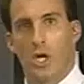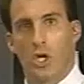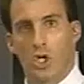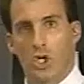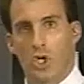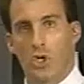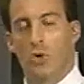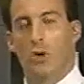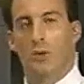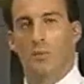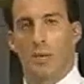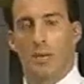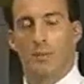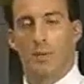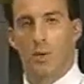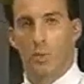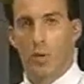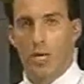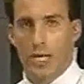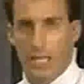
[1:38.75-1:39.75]
sure, it may
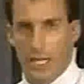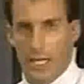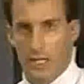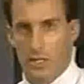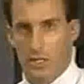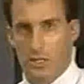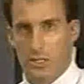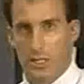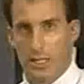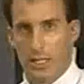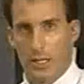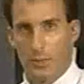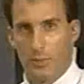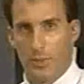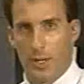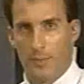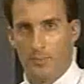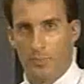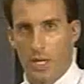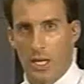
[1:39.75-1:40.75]
be weakening just a little
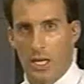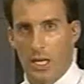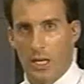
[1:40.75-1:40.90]
bit,